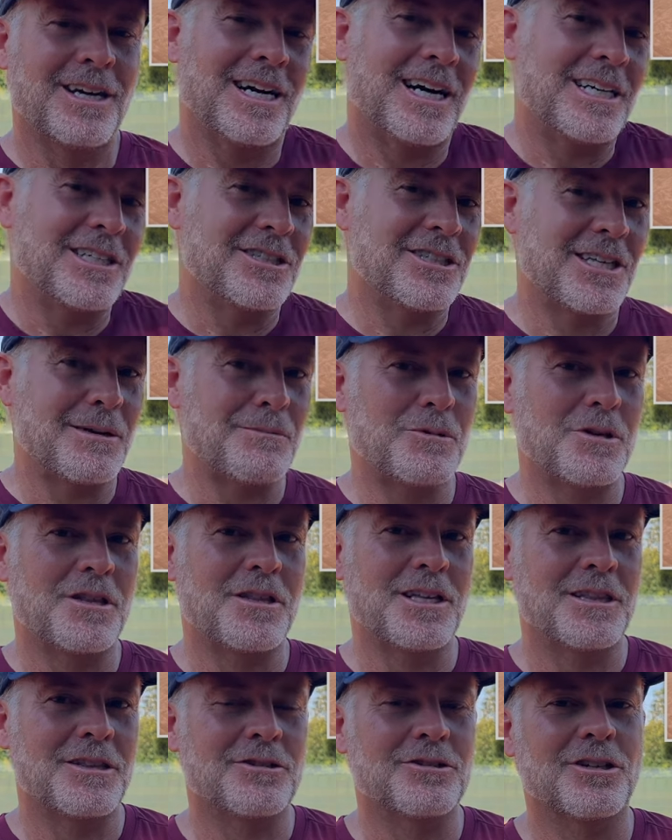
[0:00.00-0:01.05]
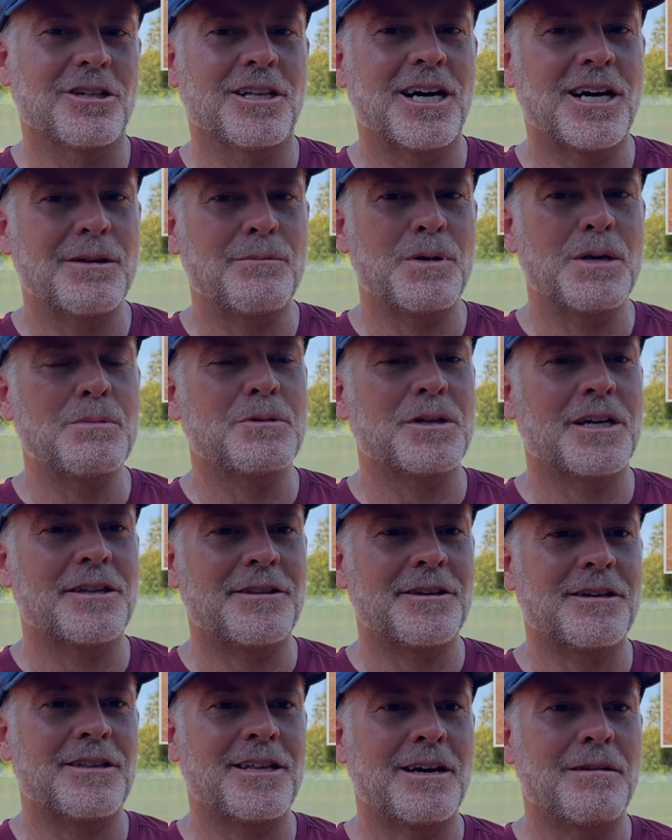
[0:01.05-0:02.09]
I just happen to think there's a lot of people out
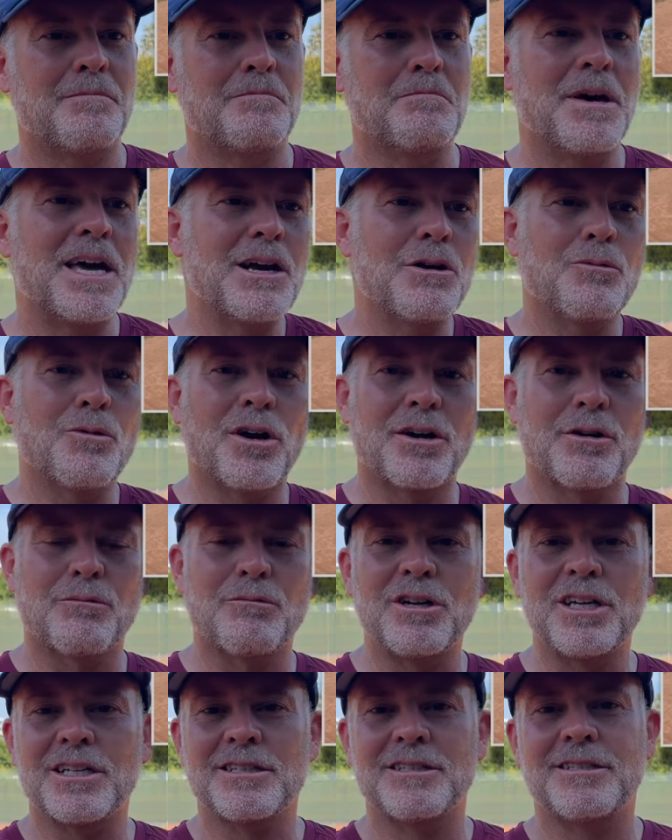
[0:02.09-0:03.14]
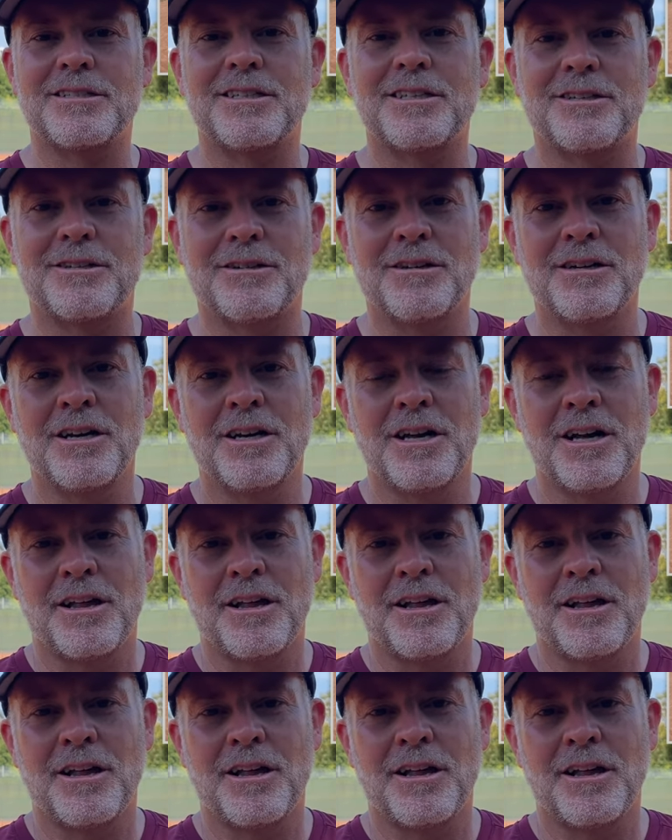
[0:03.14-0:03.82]
there that may want to reconsider